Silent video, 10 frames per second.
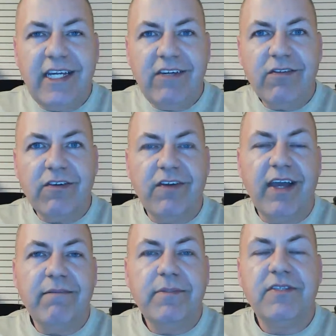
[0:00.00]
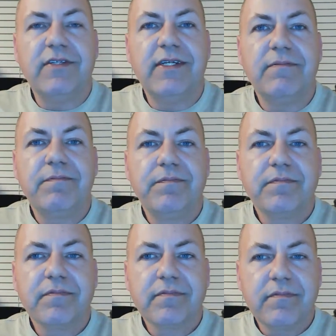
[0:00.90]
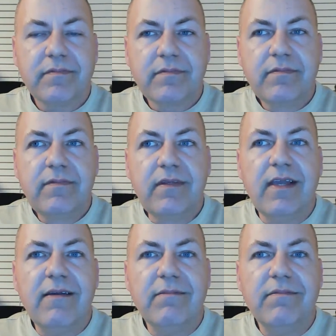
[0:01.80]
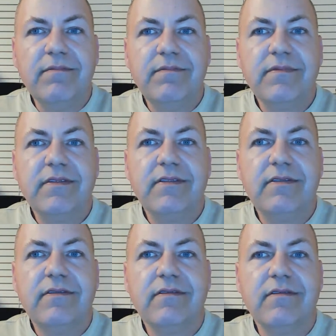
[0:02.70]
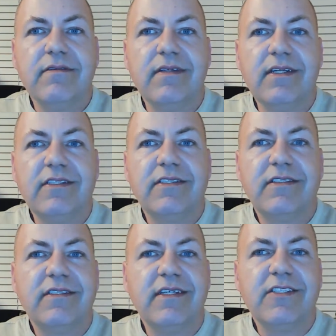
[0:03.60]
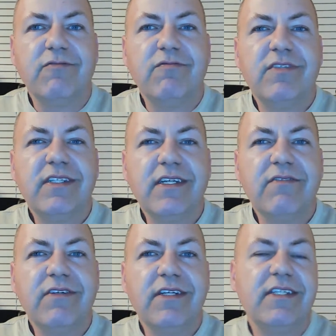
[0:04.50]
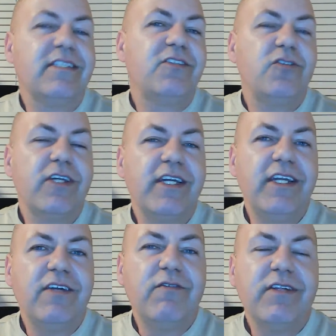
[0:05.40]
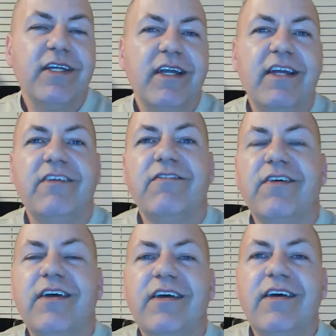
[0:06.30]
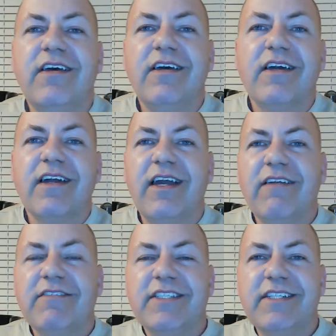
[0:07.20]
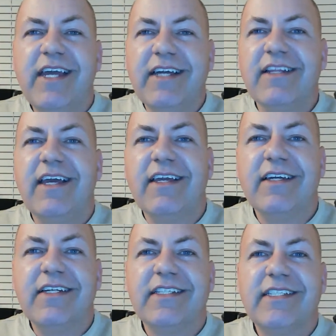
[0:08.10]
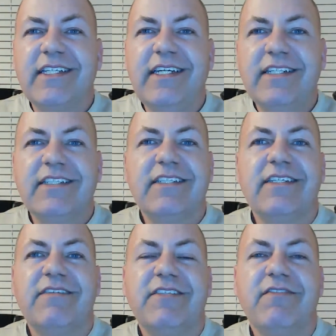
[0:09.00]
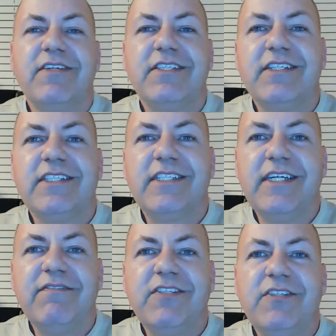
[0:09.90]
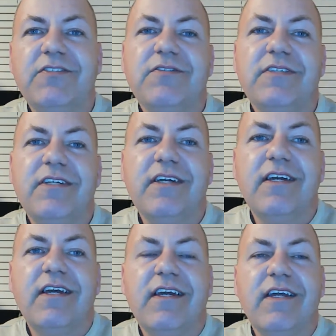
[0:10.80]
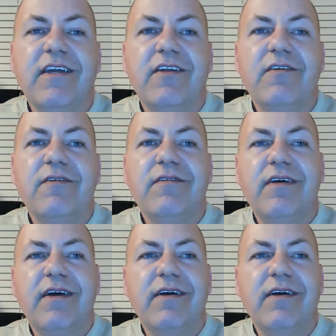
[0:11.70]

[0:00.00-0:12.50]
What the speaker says: evil vibe to it. Um, it's really really tricky and really kind of snake like a deceit. Someone's deceived you. You know,